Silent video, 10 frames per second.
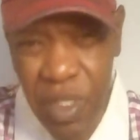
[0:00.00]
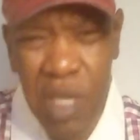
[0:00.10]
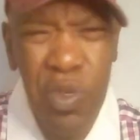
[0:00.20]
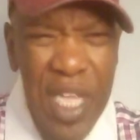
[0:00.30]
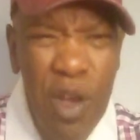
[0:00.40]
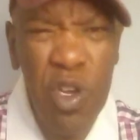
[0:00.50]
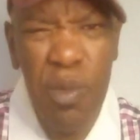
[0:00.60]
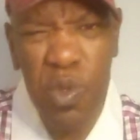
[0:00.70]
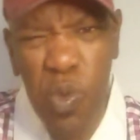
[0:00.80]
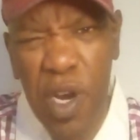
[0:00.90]
and what the
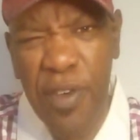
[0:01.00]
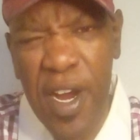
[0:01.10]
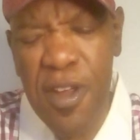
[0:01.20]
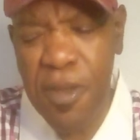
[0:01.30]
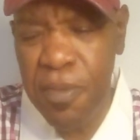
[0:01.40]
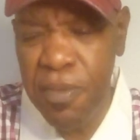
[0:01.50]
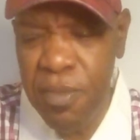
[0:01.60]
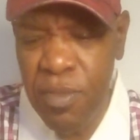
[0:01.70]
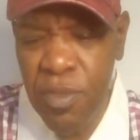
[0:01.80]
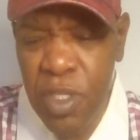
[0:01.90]
outcomes were, right?
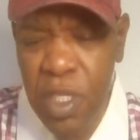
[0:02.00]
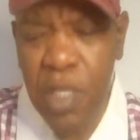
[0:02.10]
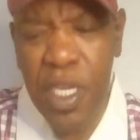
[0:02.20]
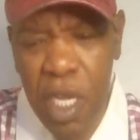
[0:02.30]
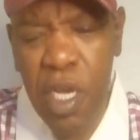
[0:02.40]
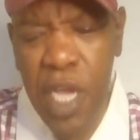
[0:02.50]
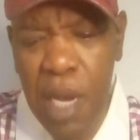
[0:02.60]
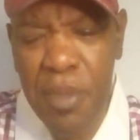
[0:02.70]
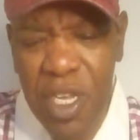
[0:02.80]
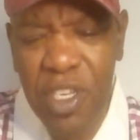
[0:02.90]
So I was like, yeah, okay,
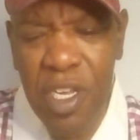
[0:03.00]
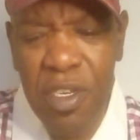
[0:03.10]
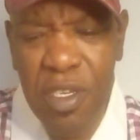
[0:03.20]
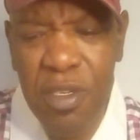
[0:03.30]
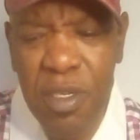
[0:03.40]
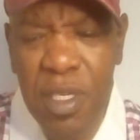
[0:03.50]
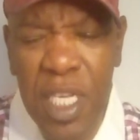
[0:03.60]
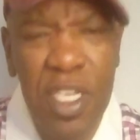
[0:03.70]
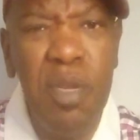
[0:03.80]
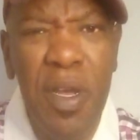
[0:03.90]
that makes sense. I
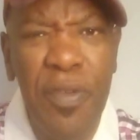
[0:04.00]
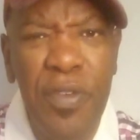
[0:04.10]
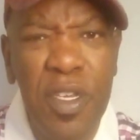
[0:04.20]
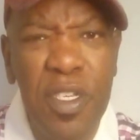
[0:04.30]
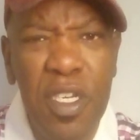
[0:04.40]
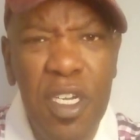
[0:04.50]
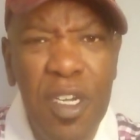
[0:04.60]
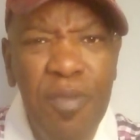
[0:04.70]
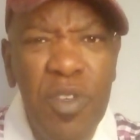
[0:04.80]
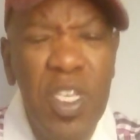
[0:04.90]
see the benefits.
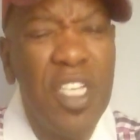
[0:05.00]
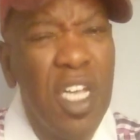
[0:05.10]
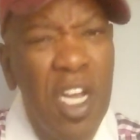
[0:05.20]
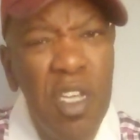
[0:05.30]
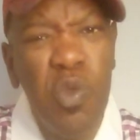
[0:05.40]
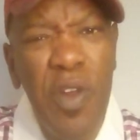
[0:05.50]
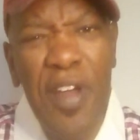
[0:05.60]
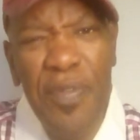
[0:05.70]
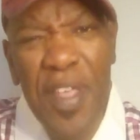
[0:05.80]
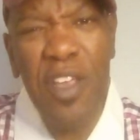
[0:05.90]
So that's
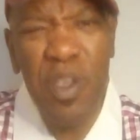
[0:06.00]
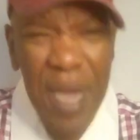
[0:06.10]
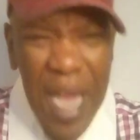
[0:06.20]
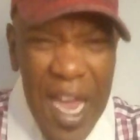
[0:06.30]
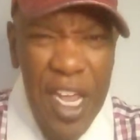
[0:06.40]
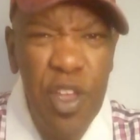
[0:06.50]
125,000 I gotta